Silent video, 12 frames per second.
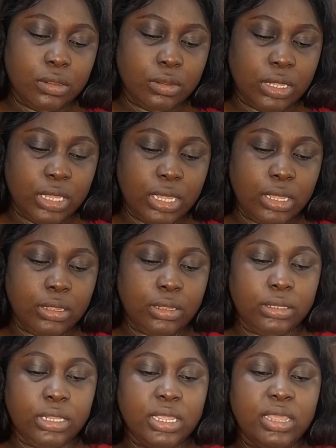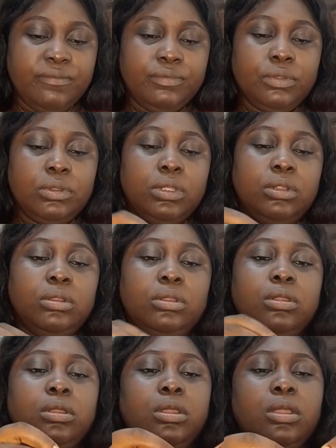Okay, I think I've done
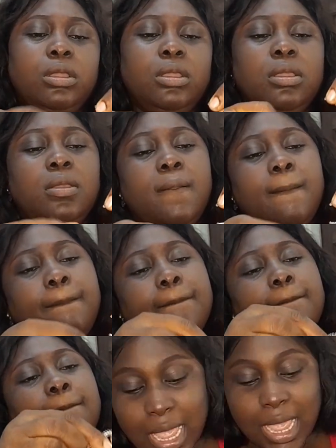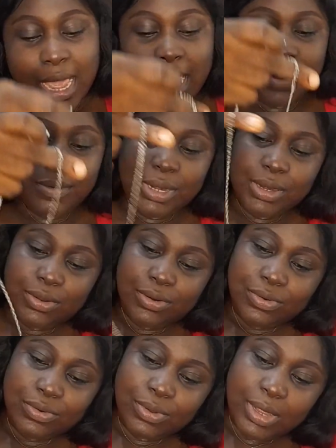it. I really
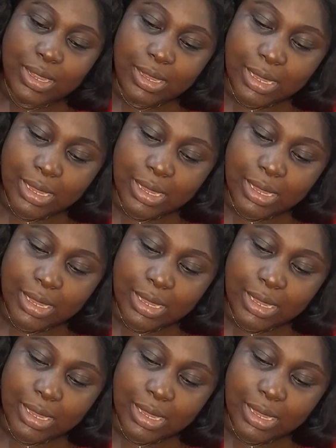don't know